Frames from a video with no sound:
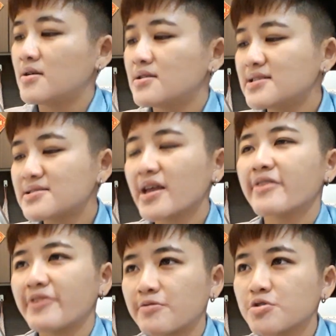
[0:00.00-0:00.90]
Let's say
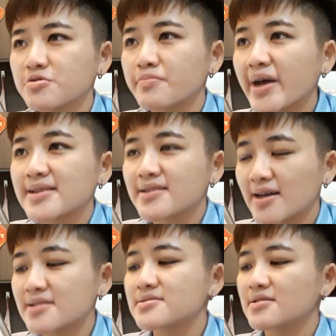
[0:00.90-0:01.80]
if I want to
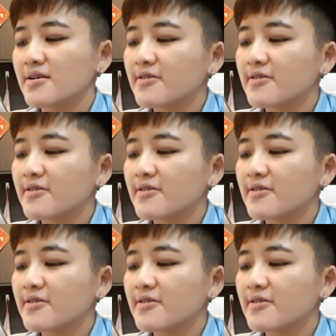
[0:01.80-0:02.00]
backtest